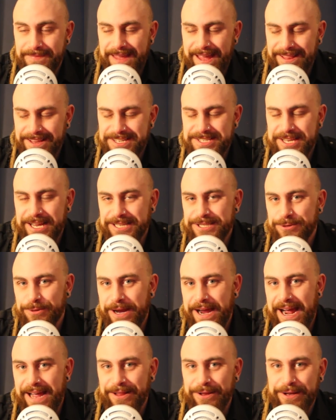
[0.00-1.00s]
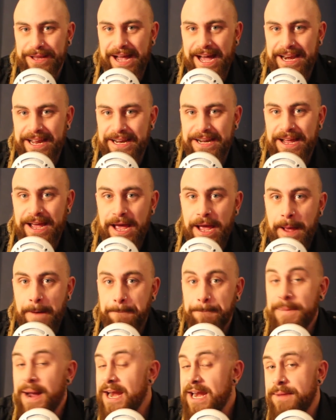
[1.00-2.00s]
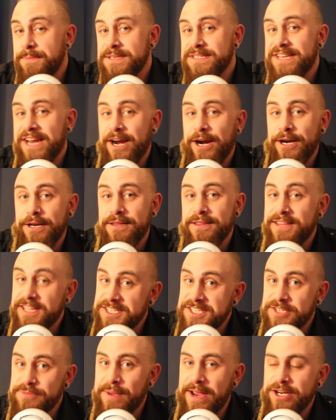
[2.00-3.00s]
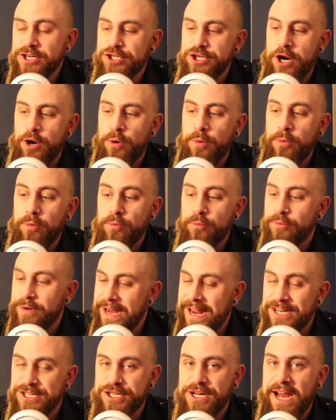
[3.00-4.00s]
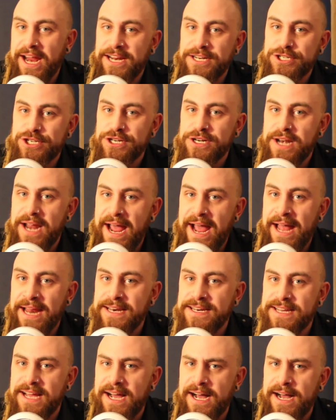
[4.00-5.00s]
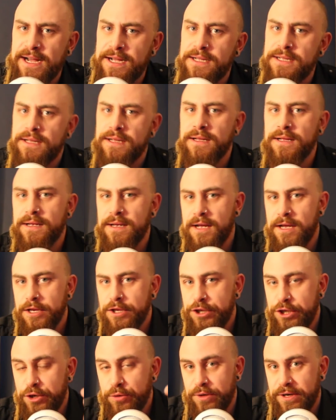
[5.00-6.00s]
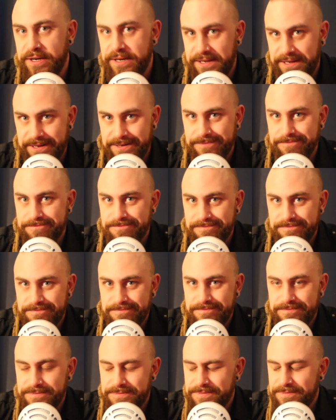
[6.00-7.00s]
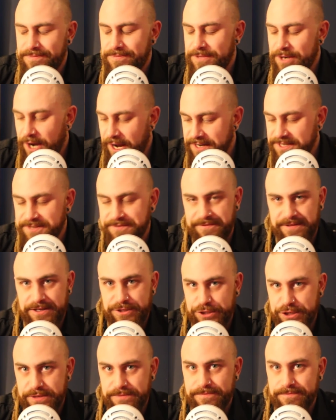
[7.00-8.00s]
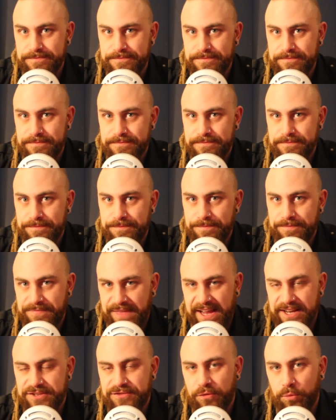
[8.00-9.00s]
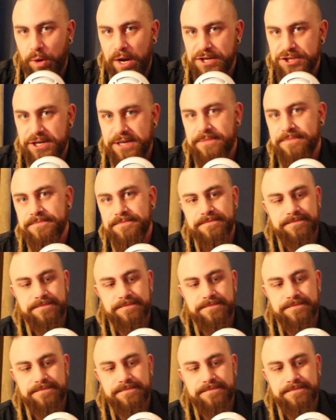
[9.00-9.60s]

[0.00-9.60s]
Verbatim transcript: At least that's the way I look at it. My name is Aaron. This is my show, Reeducation and uh, Unity, not Division. Thanks for watching.